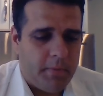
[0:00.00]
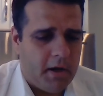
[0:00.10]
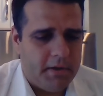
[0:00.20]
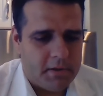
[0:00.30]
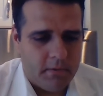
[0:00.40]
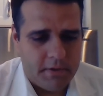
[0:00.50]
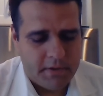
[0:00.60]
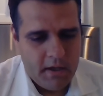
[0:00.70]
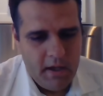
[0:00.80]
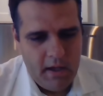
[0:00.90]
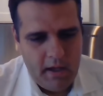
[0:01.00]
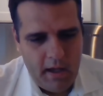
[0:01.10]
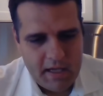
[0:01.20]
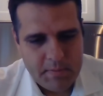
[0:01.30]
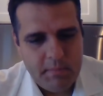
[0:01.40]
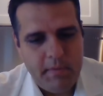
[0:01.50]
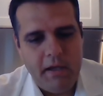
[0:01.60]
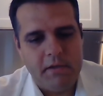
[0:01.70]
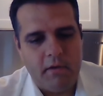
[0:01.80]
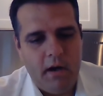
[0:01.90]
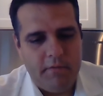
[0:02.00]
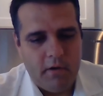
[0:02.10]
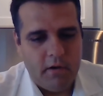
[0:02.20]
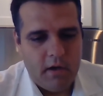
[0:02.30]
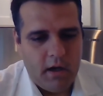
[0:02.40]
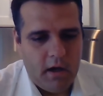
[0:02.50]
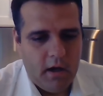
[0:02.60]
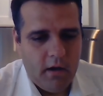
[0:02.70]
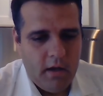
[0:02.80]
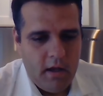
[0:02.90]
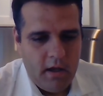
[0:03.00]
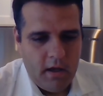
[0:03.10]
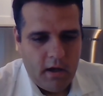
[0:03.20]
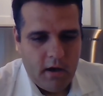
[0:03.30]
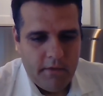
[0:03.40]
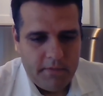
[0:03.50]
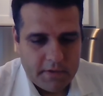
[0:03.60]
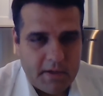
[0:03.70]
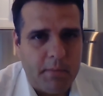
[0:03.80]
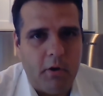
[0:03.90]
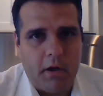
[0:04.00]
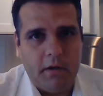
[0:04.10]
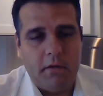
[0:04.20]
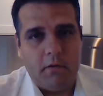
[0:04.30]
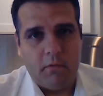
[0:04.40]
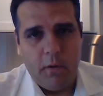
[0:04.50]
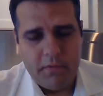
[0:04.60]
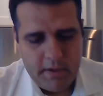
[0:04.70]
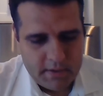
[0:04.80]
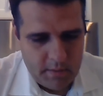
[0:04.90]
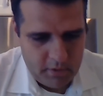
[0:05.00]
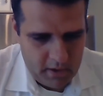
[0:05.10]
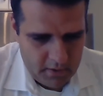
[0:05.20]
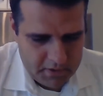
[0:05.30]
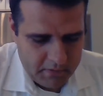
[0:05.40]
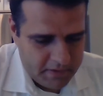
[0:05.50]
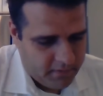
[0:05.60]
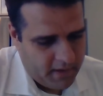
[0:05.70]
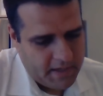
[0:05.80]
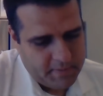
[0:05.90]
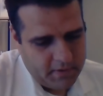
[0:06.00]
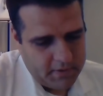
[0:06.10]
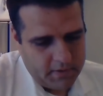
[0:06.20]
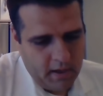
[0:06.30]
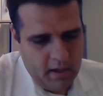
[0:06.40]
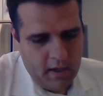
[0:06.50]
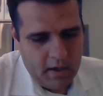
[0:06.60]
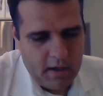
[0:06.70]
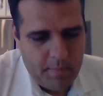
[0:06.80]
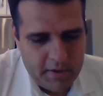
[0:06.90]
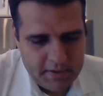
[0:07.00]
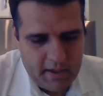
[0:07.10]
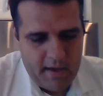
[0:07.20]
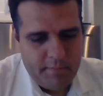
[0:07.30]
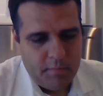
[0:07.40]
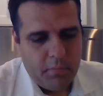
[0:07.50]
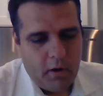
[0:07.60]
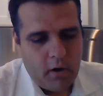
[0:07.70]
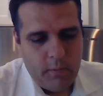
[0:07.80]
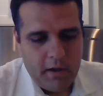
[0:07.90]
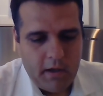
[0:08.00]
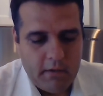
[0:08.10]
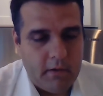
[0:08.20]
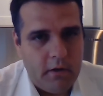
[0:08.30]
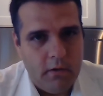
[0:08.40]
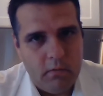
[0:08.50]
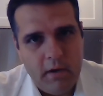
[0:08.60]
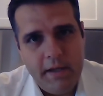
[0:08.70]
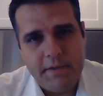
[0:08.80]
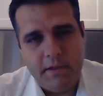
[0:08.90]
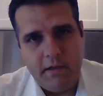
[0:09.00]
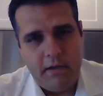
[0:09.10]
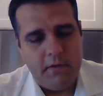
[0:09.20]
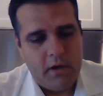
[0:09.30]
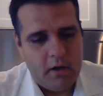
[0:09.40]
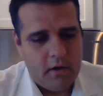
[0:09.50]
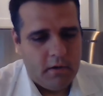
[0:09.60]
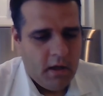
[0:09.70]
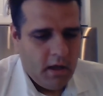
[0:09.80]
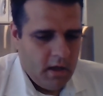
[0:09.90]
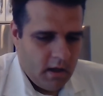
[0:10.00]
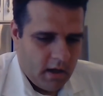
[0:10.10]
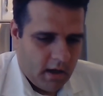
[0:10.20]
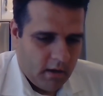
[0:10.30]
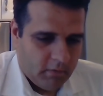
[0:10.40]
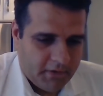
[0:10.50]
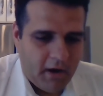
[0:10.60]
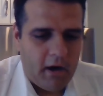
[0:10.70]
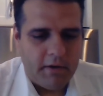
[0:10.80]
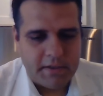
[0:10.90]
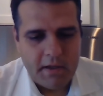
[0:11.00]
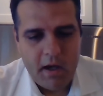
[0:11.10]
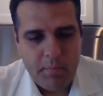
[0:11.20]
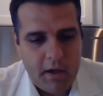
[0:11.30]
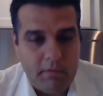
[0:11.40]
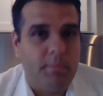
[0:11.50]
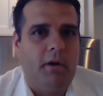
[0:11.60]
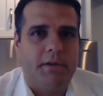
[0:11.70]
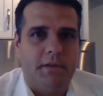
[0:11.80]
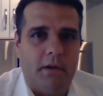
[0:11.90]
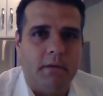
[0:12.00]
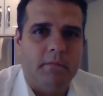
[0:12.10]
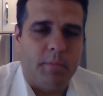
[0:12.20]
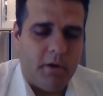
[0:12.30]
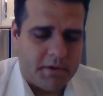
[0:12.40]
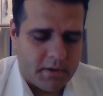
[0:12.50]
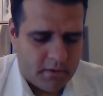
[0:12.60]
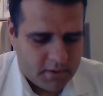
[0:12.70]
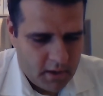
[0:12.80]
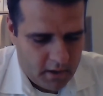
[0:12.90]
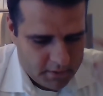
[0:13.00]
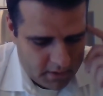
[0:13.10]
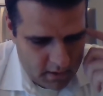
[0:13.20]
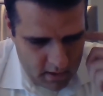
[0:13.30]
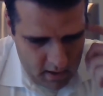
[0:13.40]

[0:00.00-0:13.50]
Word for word: bond issuance has been a main driver uh, of the stock market growth the last couple of years. The reason for that is because companies have been borrowing at very low rates and in turn uh, retiring stock by repurchasing, repurchasing their shares